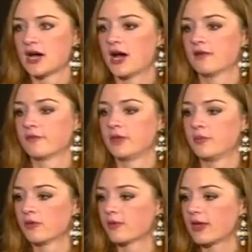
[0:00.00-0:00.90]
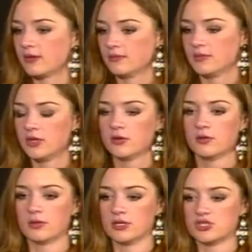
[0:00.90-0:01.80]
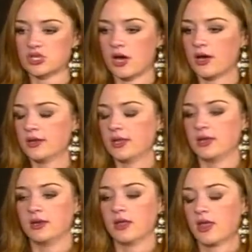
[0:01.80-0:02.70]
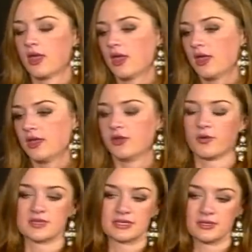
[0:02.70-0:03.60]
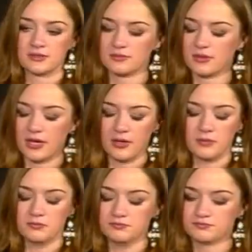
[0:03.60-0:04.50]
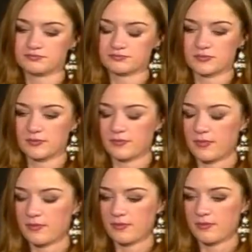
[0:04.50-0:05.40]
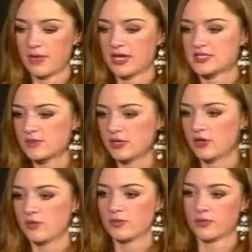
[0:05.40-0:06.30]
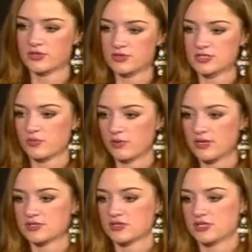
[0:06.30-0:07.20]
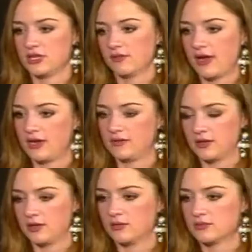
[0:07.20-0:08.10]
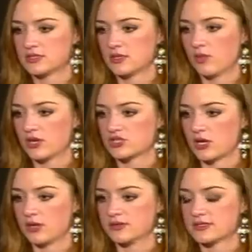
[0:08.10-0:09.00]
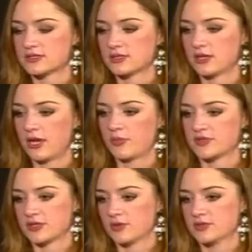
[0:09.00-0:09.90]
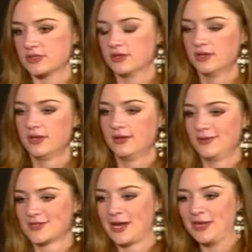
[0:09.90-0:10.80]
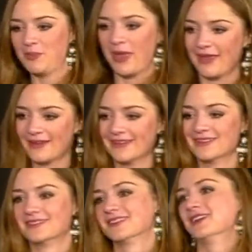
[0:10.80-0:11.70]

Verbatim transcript: God for people like you and Sean, and you know, because um, my husband, you know, we were doing some more research, and he ran into to one of Sean's episodes, and was kind of debating,